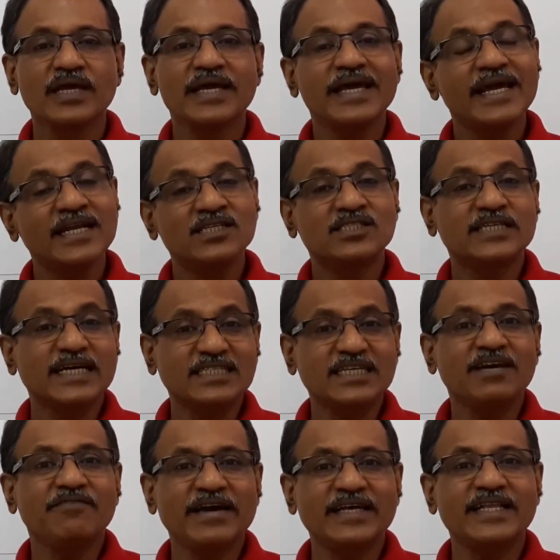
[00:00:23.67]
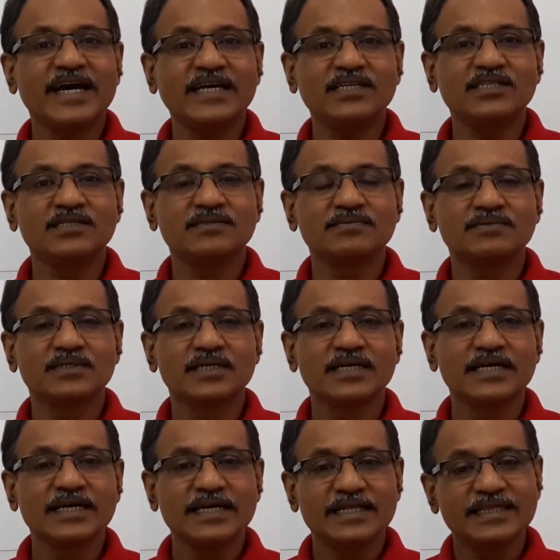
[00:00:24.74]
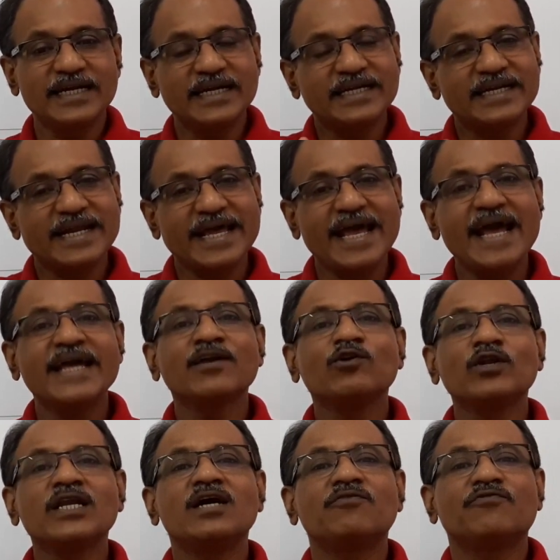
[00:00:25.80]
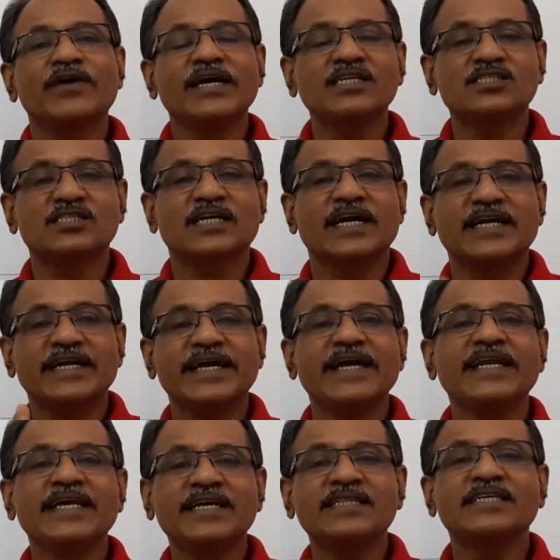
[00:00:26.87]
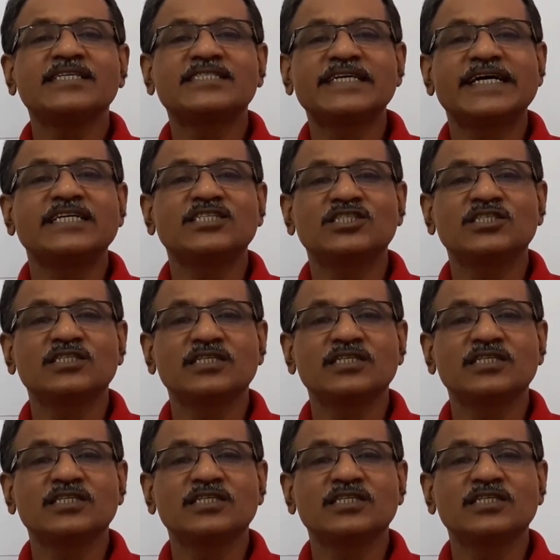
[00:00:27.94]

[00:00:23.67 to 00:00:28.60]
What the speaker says: in such a way that the triangular face containing this edge